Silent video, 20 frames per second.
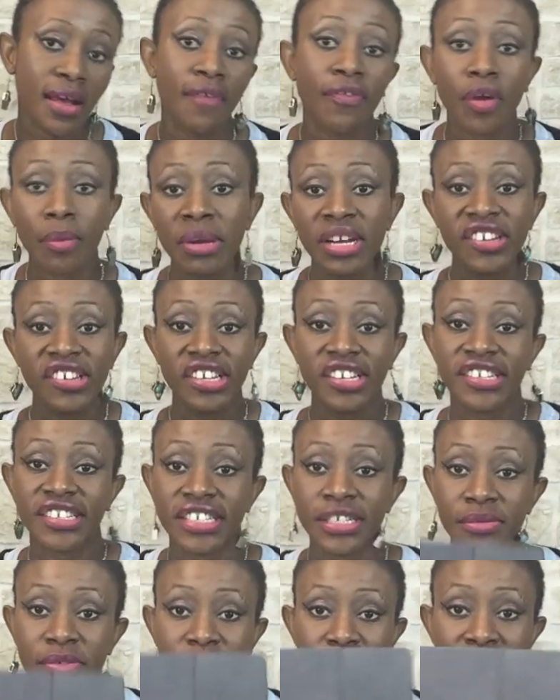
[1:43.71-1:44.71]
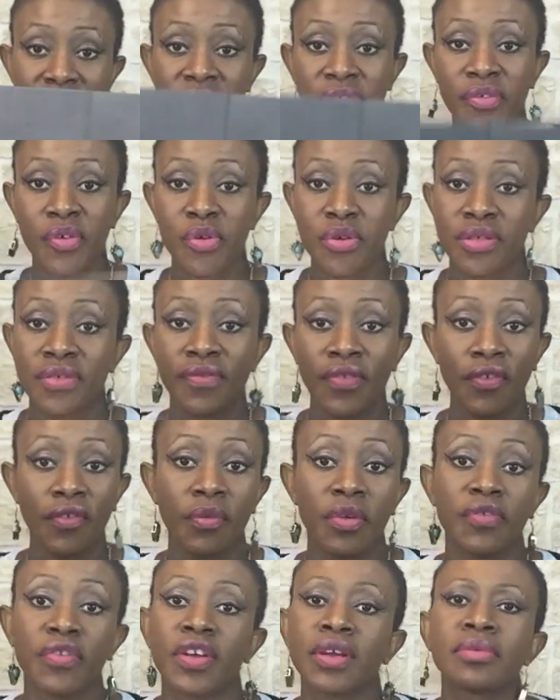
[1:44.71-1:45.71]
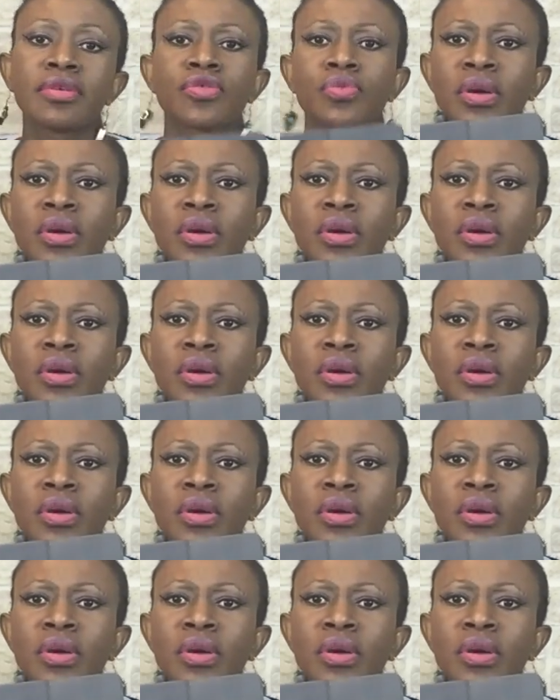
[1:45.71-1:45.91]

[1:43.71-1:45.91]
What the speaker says: I've got my cheat sheet with me, of course. If anybody's